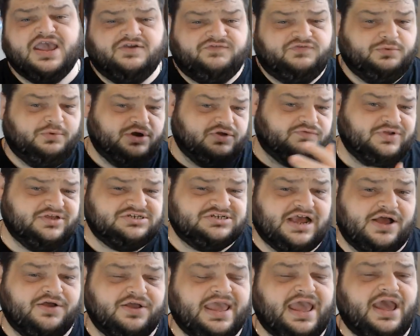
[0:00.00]
If you want to
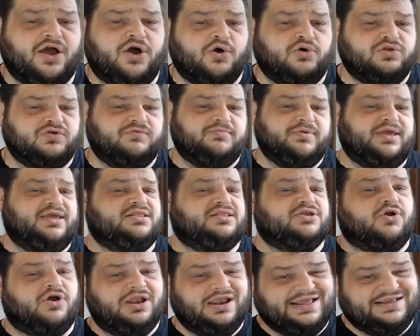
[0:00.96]
reach out and get hold of me,
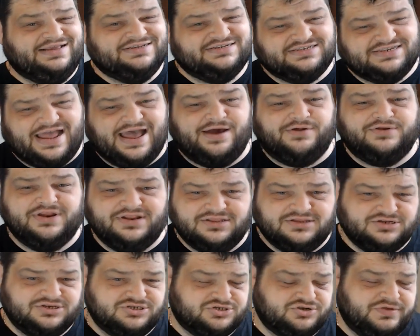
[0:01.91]
there are links down
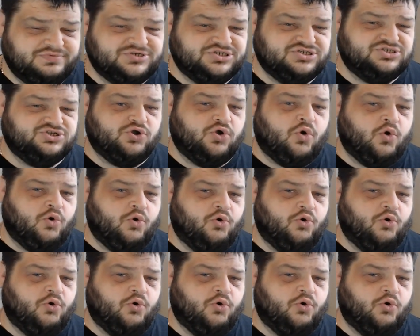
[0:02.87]
in the description to